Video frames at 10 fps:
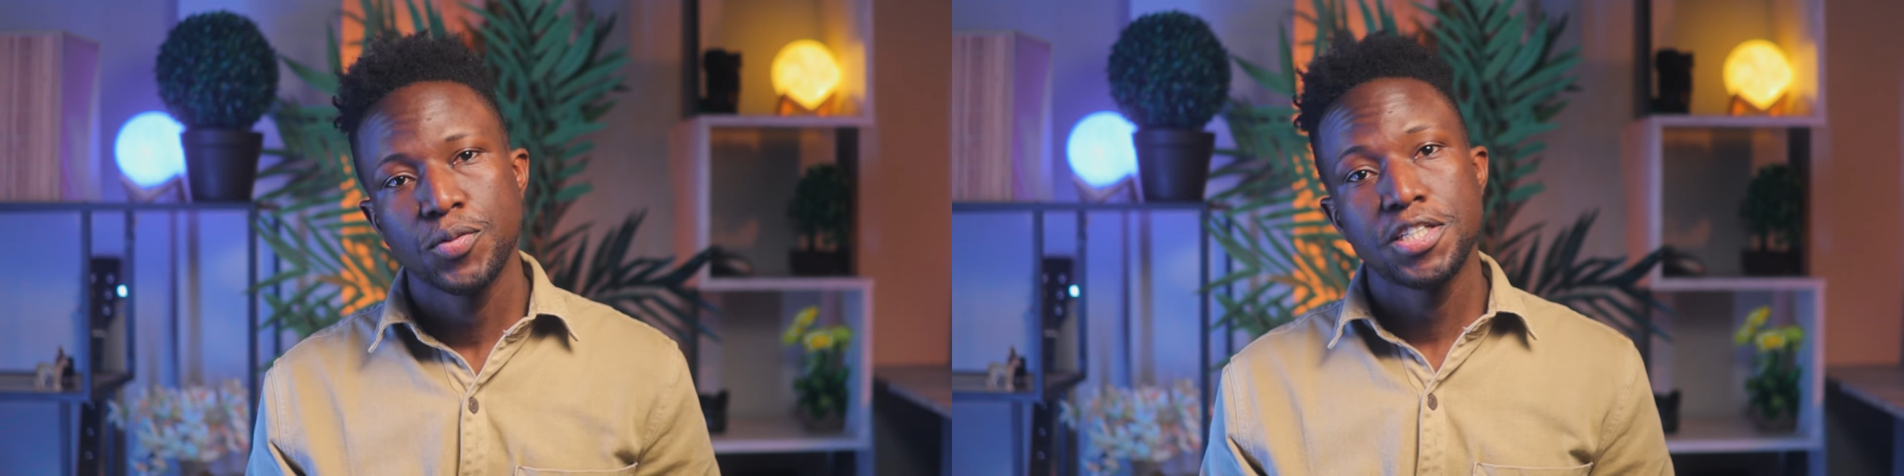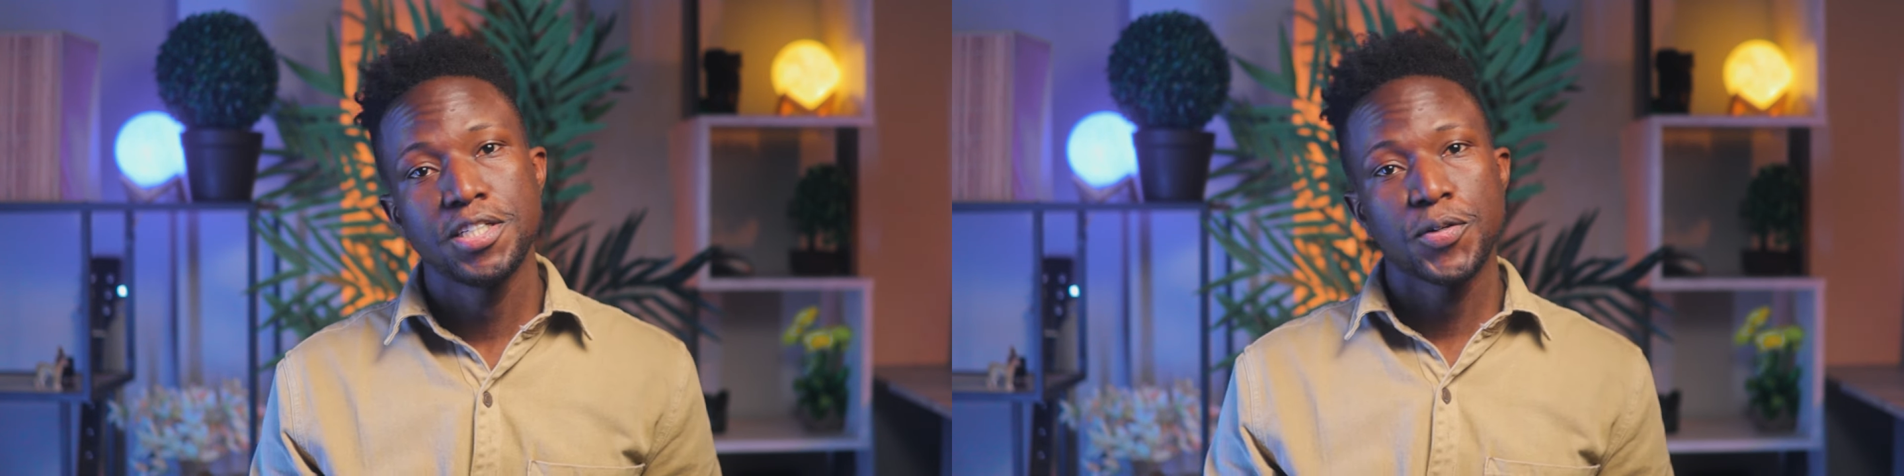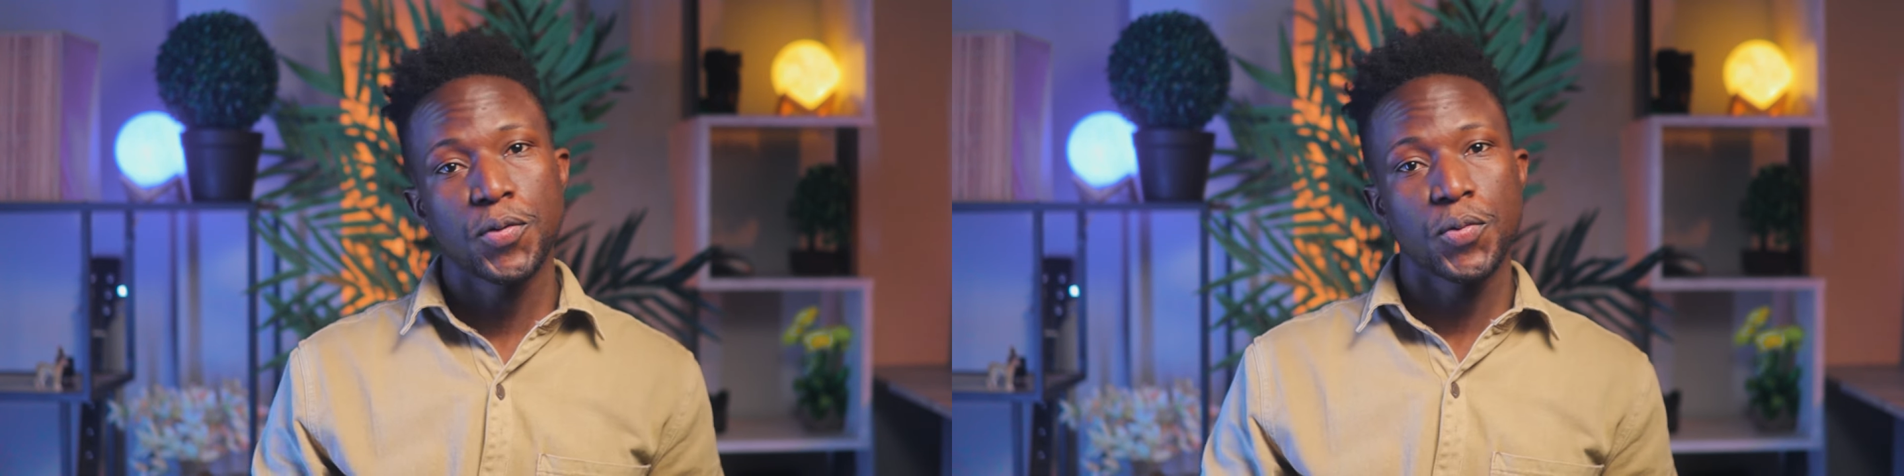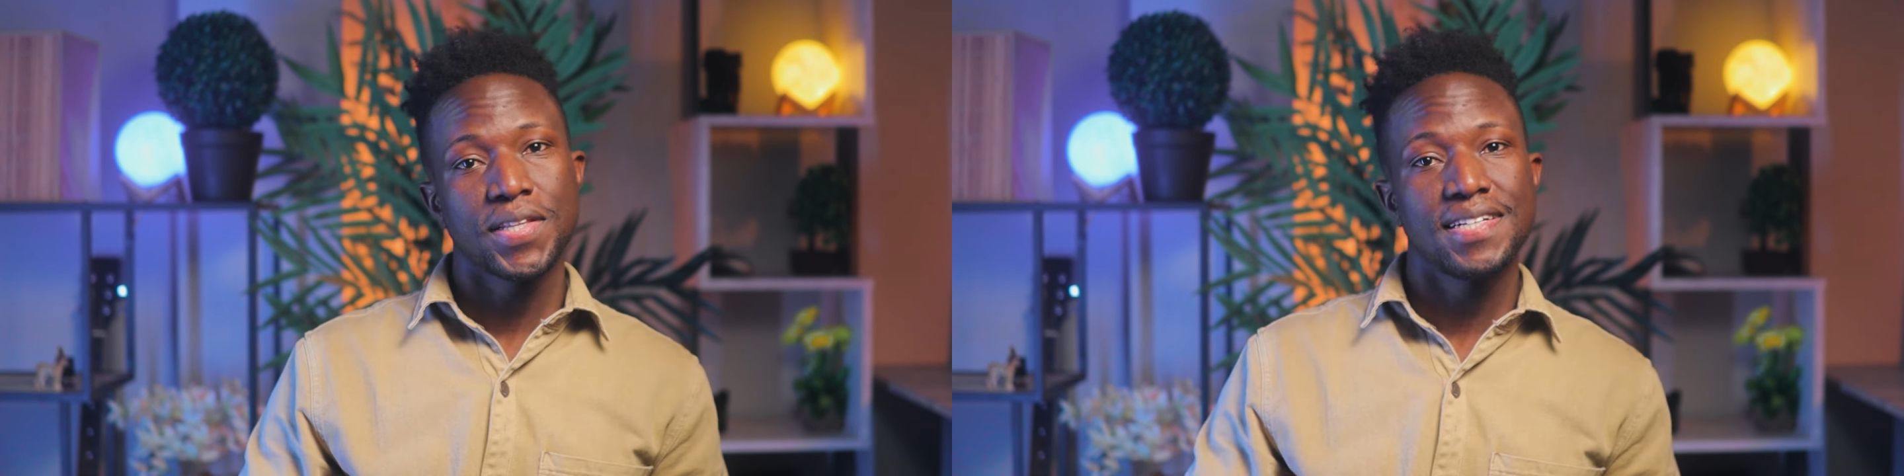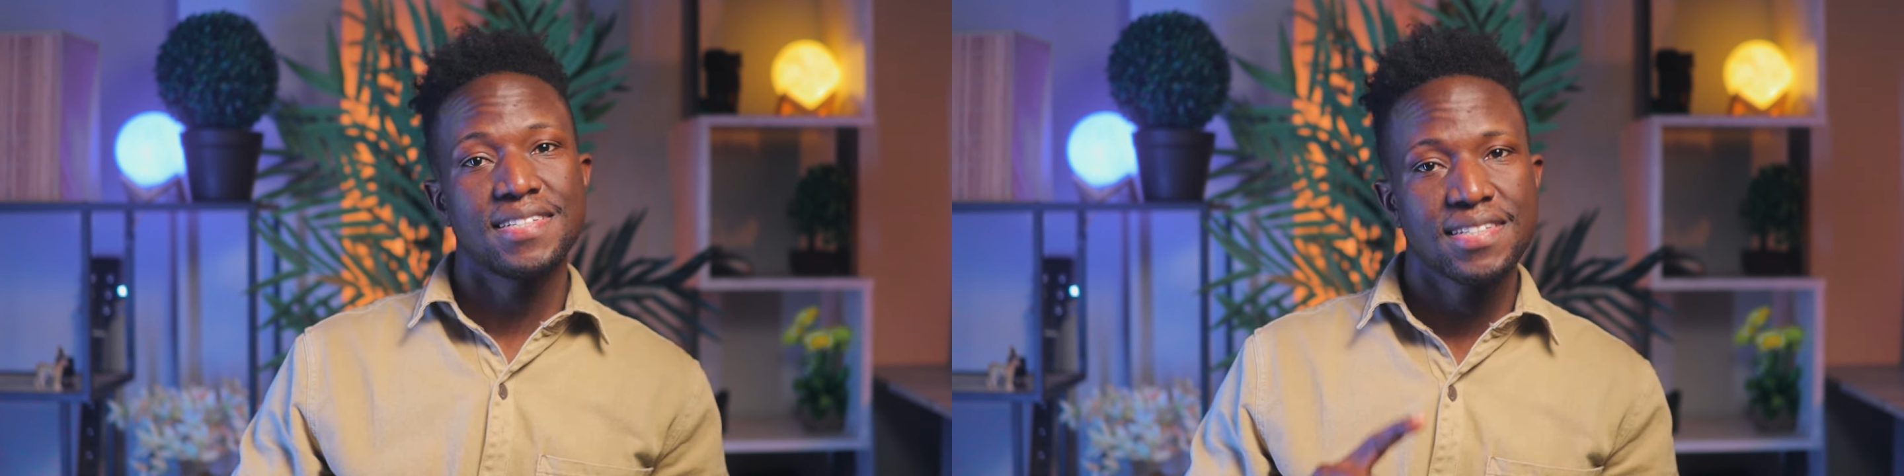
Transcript: which included